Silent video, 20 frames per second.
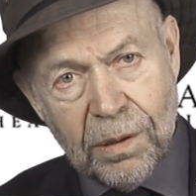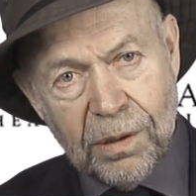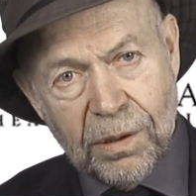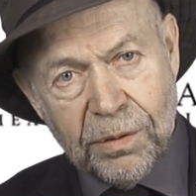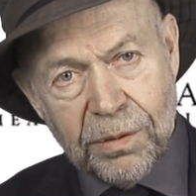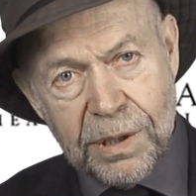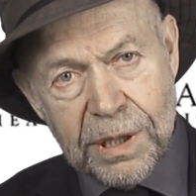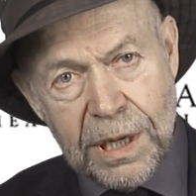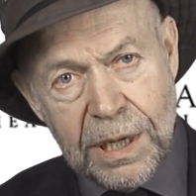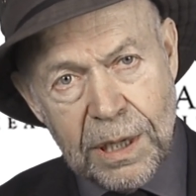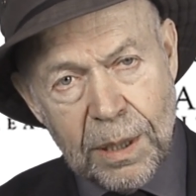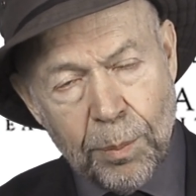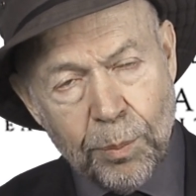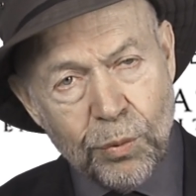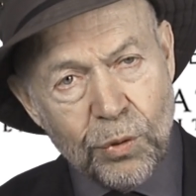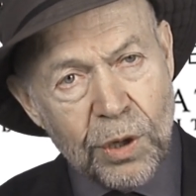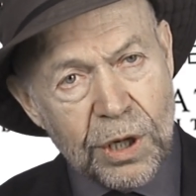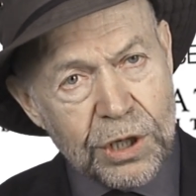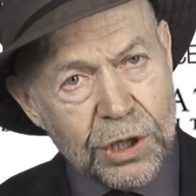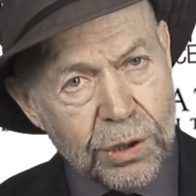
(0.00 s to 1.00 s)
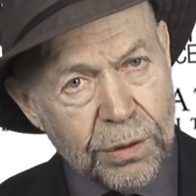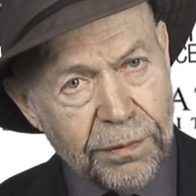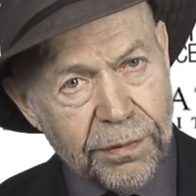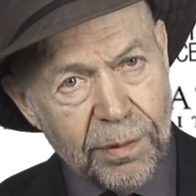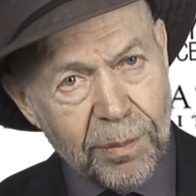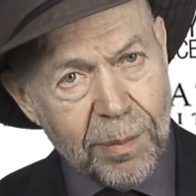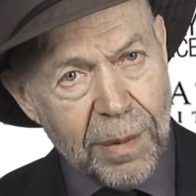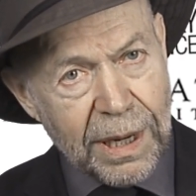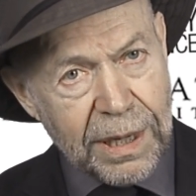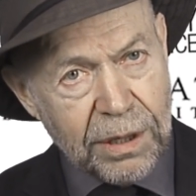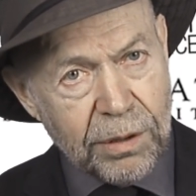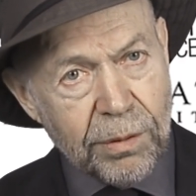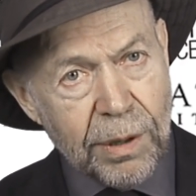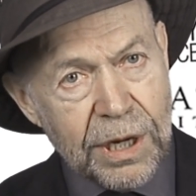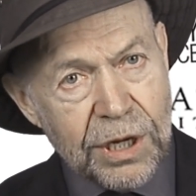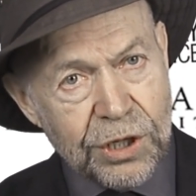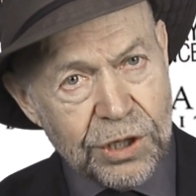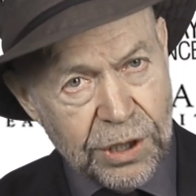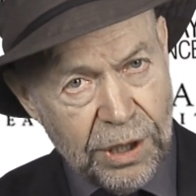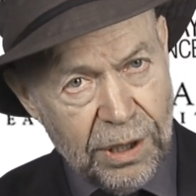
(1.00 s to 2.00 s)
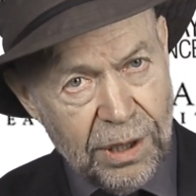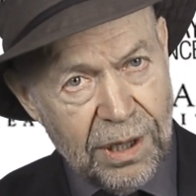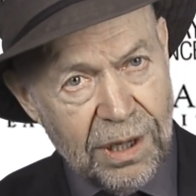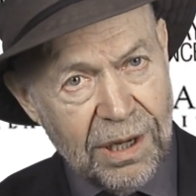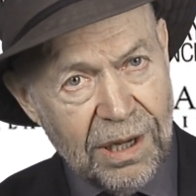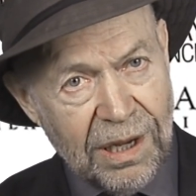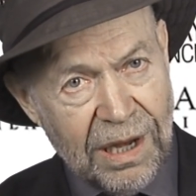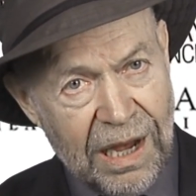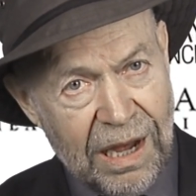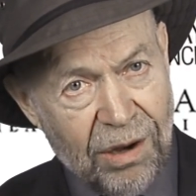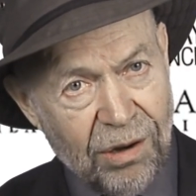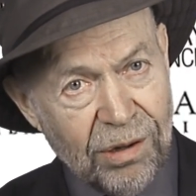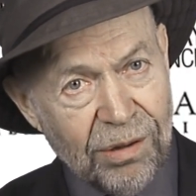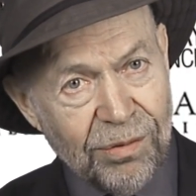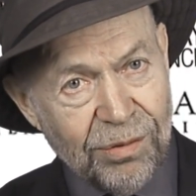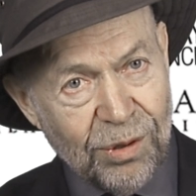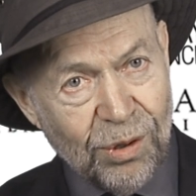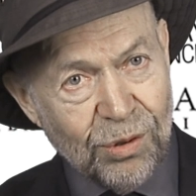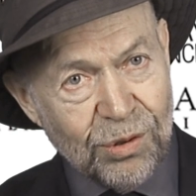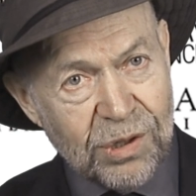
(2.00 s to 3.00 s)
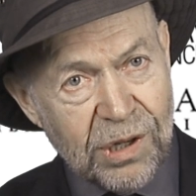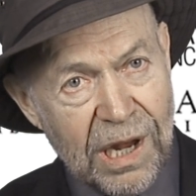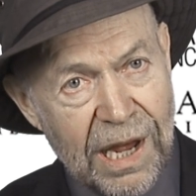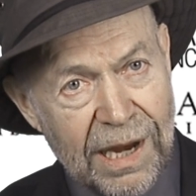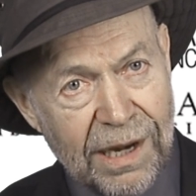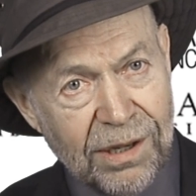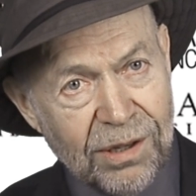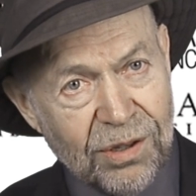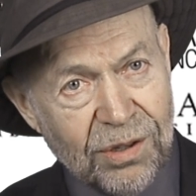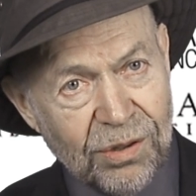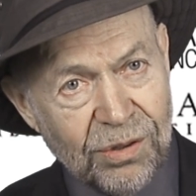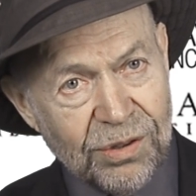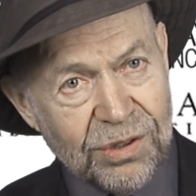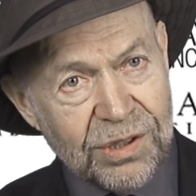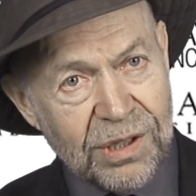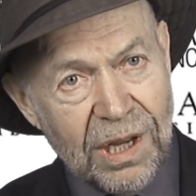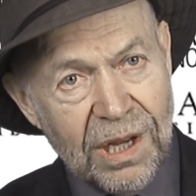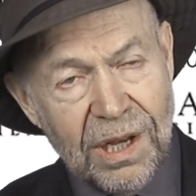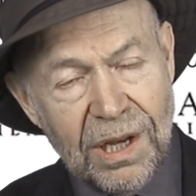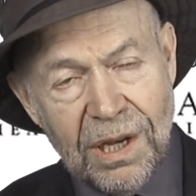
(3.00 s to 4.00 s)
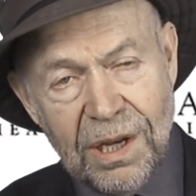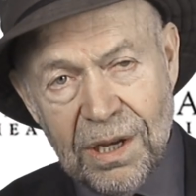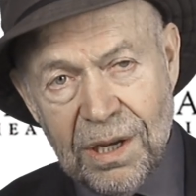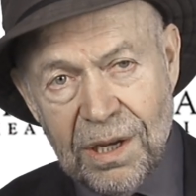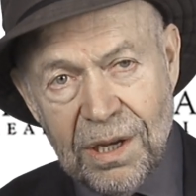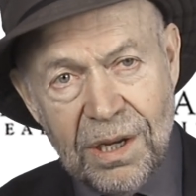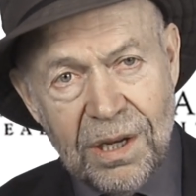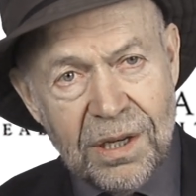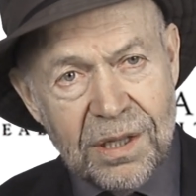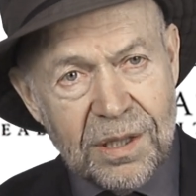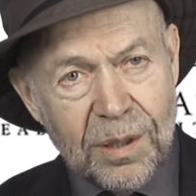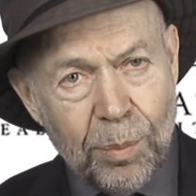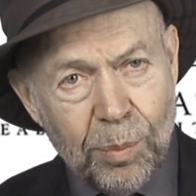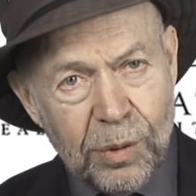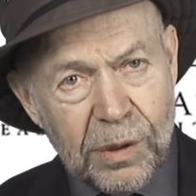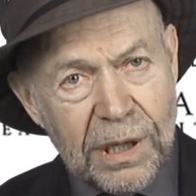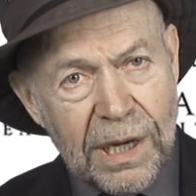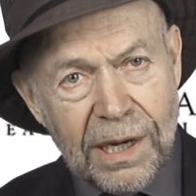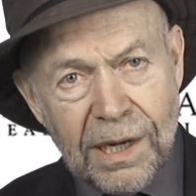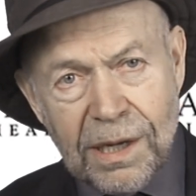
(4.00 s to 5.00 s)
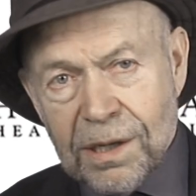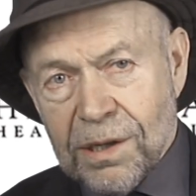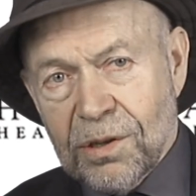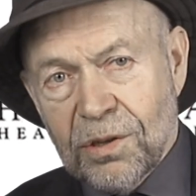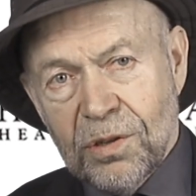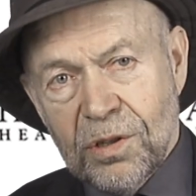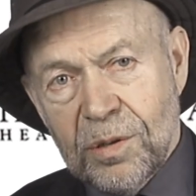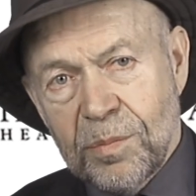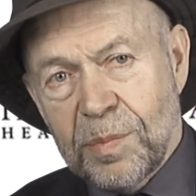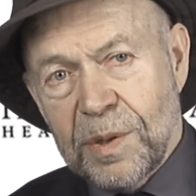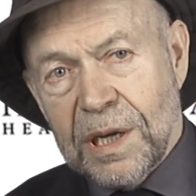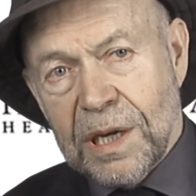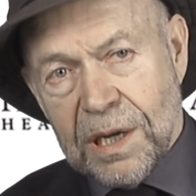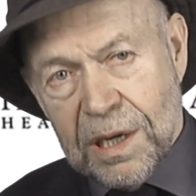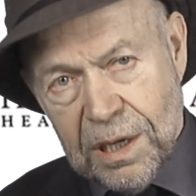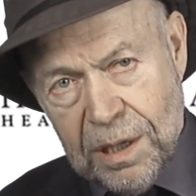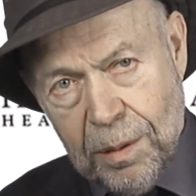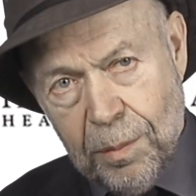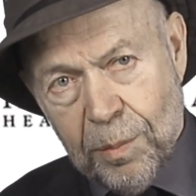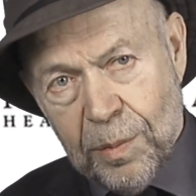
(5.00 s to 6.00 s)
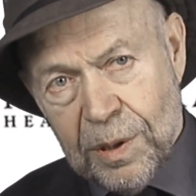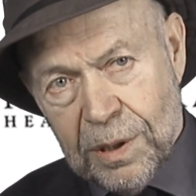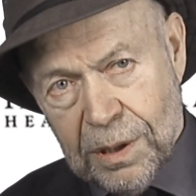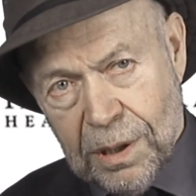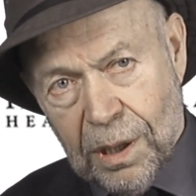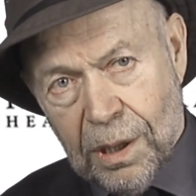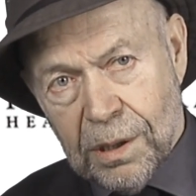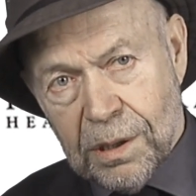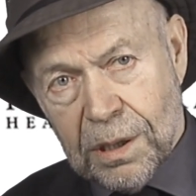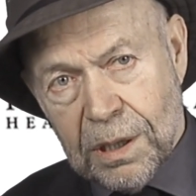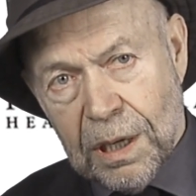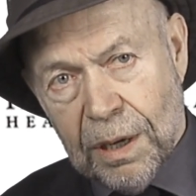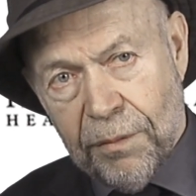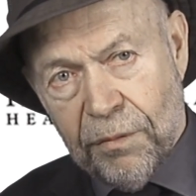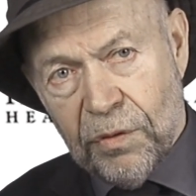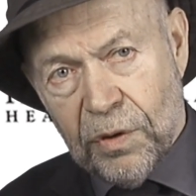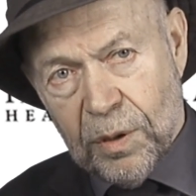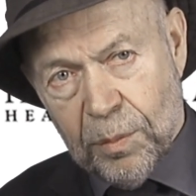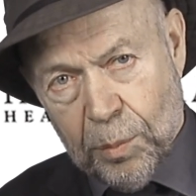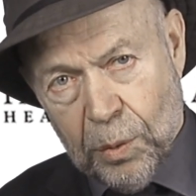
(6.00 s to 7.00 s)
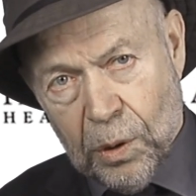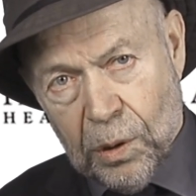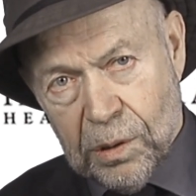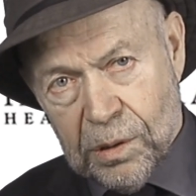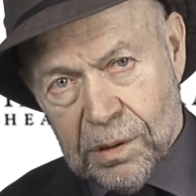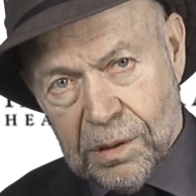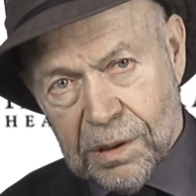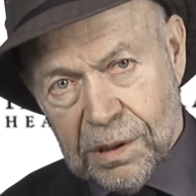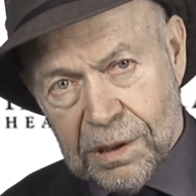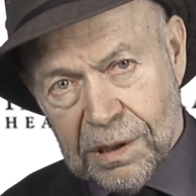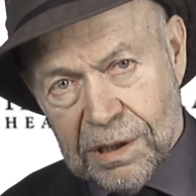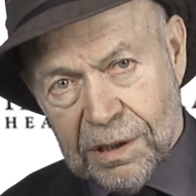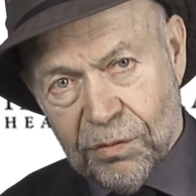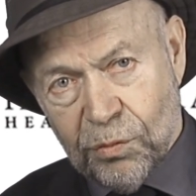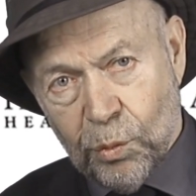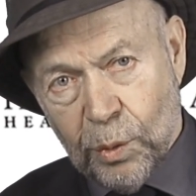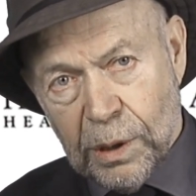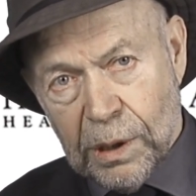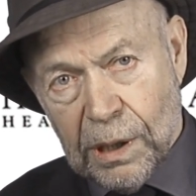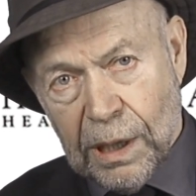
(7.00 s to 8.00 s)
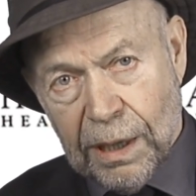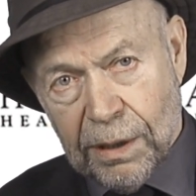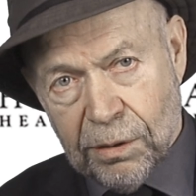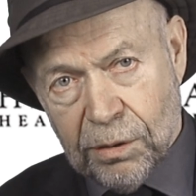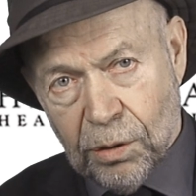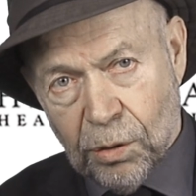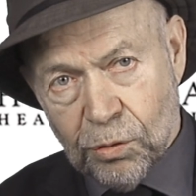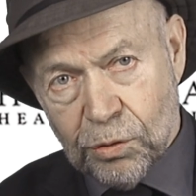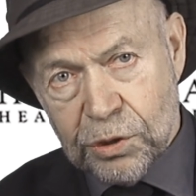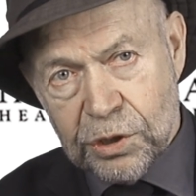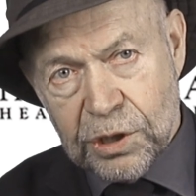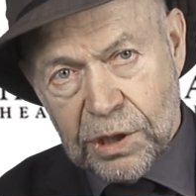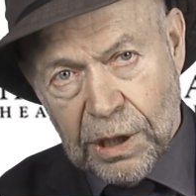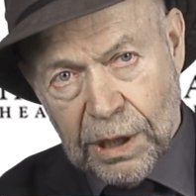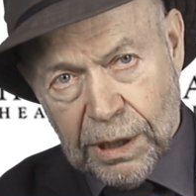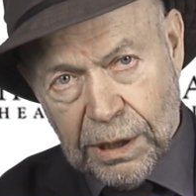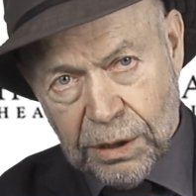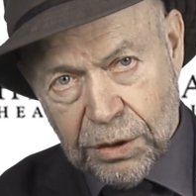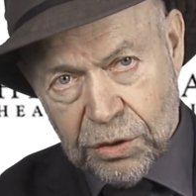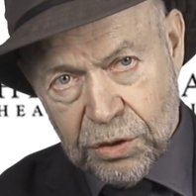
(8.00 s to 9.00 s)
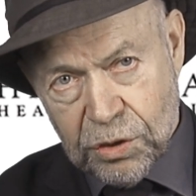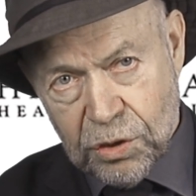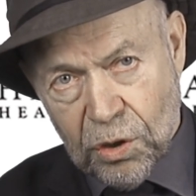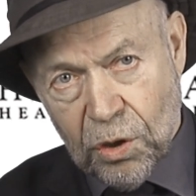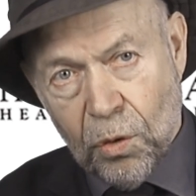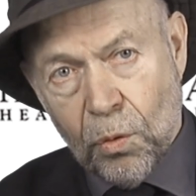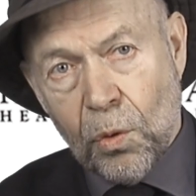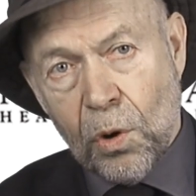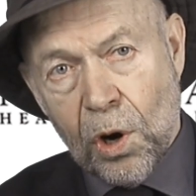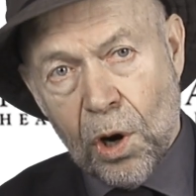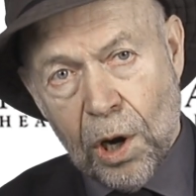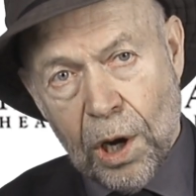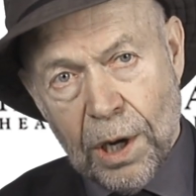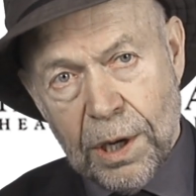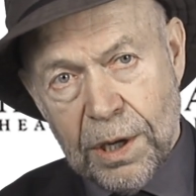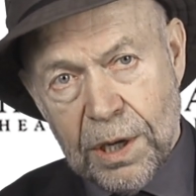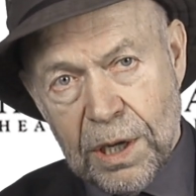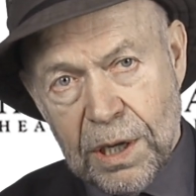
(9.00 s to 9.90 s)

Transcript: create a pressure for migration out of those latitudes. The planet could become ungovernable if we let those things go on.